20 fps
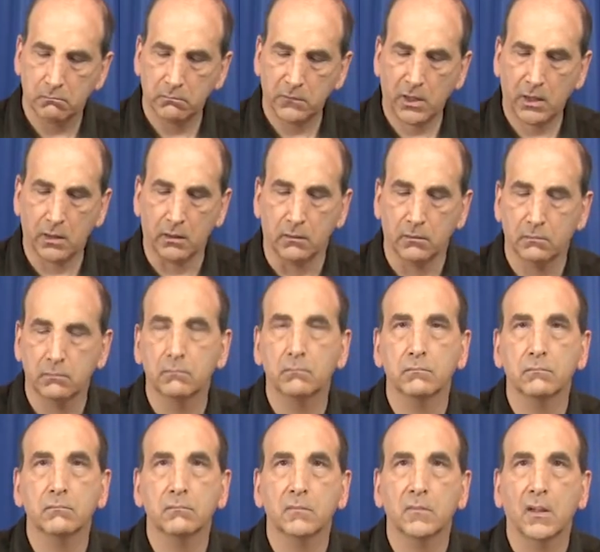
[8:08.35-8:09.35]
Yeah.
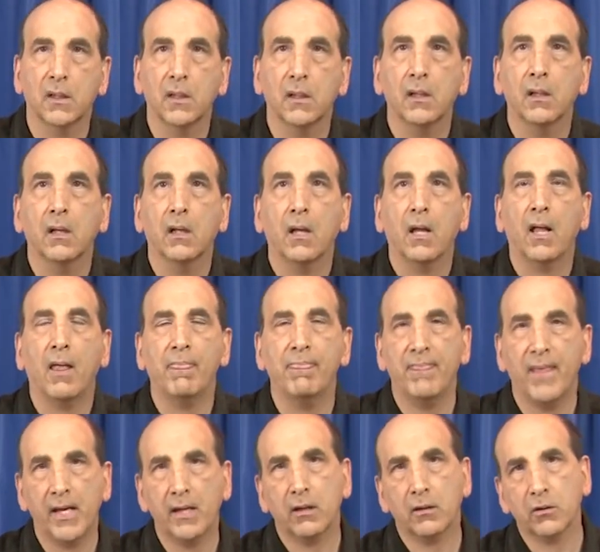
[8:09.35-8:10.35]
And
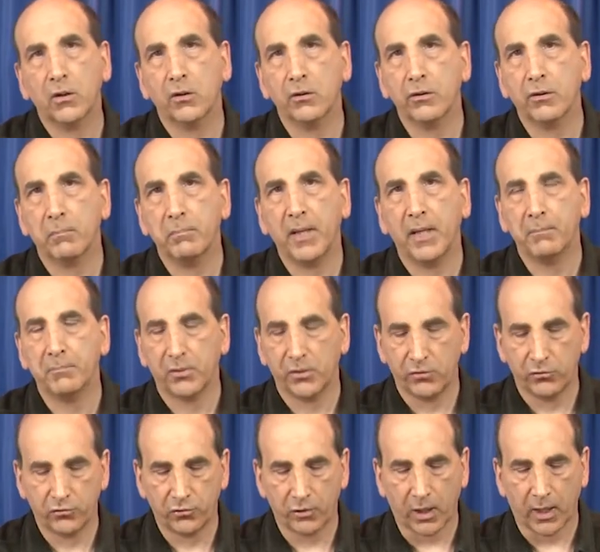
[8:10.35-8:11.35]
then I'll go to the paper
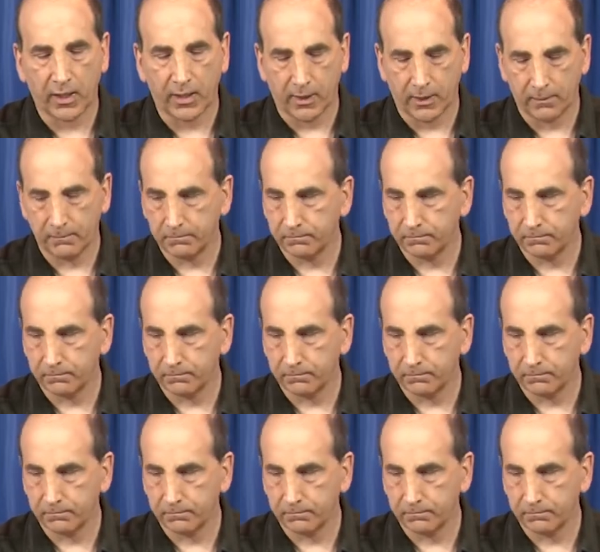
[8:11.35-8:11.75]
and try it.